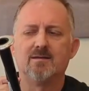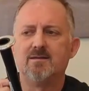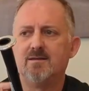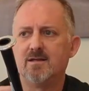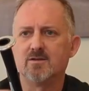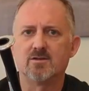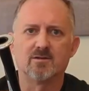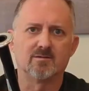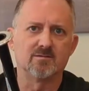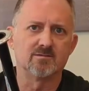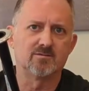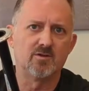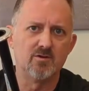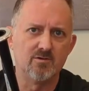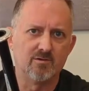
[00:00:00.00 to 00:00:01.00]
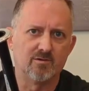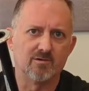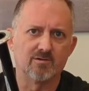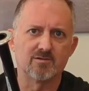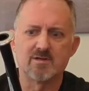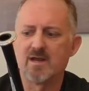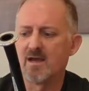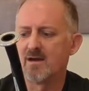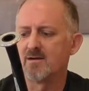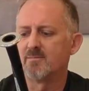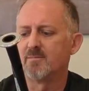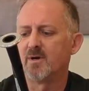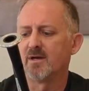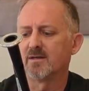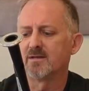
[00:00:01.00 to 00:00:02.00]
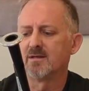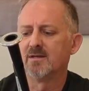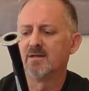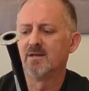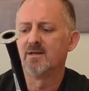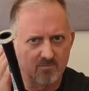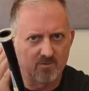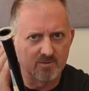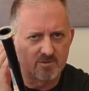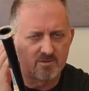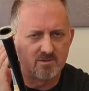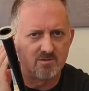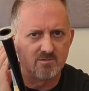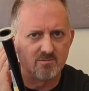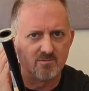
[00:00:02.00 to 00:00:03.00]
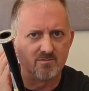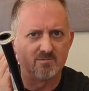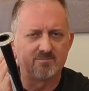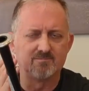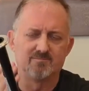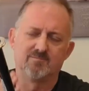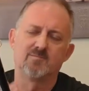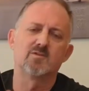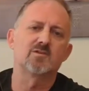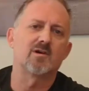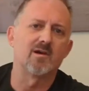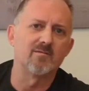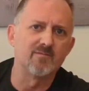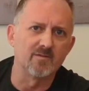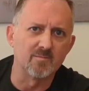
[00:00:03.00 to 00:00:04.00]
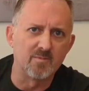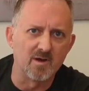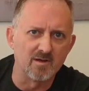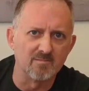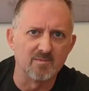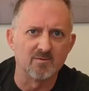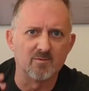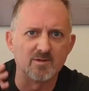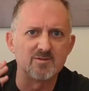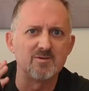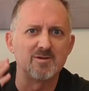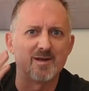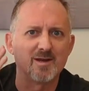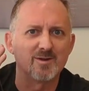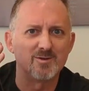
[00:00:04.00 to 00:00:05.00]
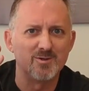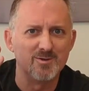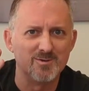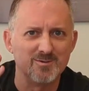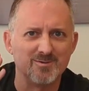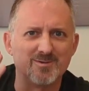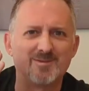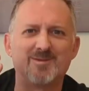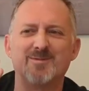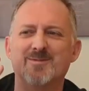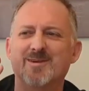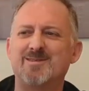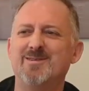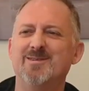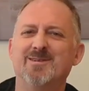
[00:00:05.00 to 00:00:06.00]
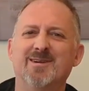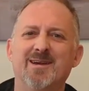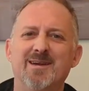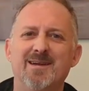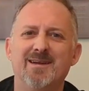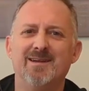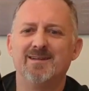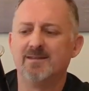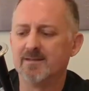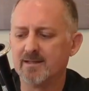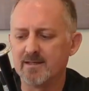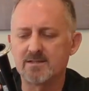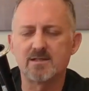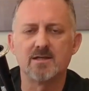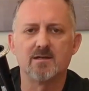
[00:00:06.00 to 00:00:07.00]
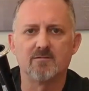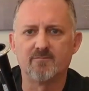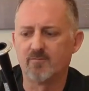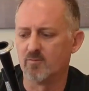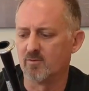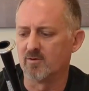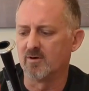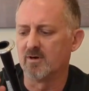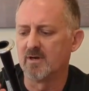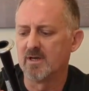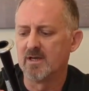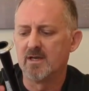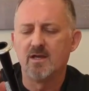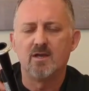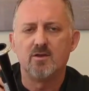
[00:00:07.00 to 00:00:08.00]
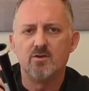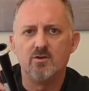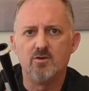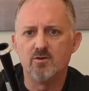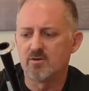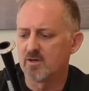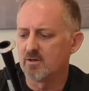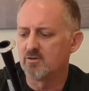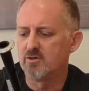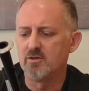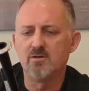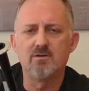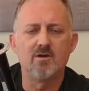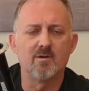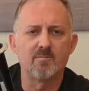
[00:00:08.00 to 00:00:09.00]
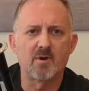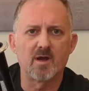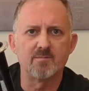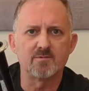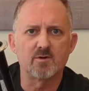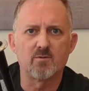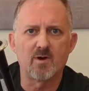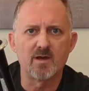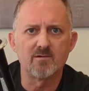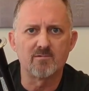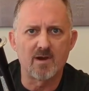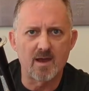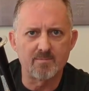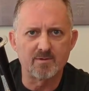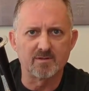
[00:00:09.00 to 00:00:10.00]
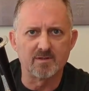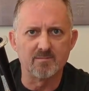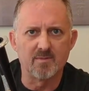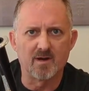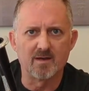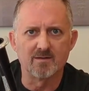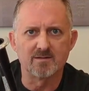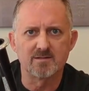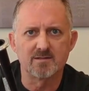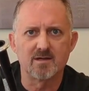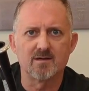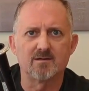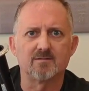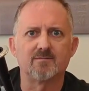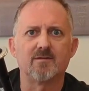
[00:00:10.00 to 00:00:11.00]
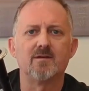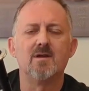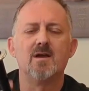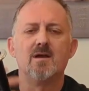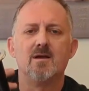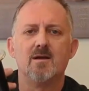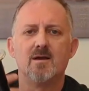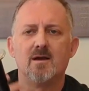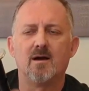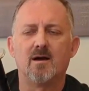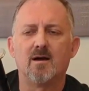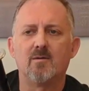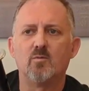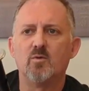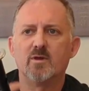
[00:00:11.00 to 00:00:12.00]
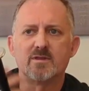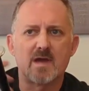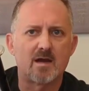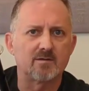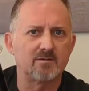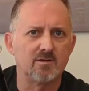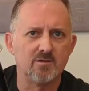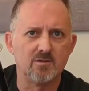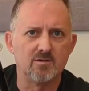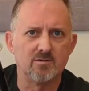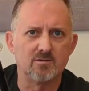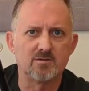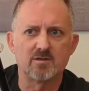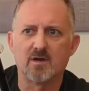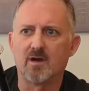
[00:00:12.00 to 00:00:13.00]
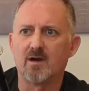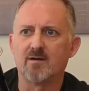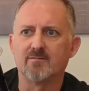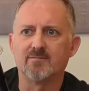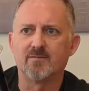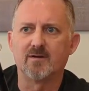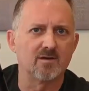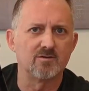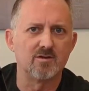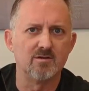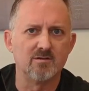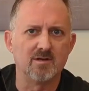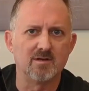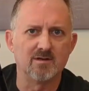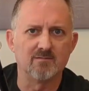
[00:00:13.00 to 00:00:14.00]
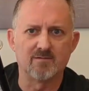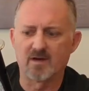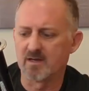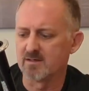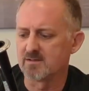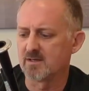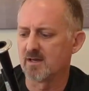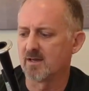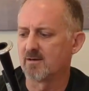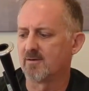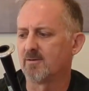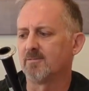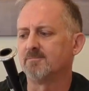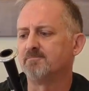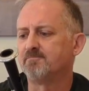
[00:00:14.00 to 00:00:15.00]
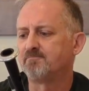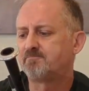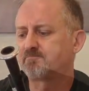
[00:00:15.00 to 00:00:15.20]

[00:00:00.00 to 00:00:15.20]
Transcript: digital tuners now, but once you, sorry for the pun, but once you get attuned to what you're listening for, you can tune your pipes quite rapidly by yourself without the use of a tuning device at all.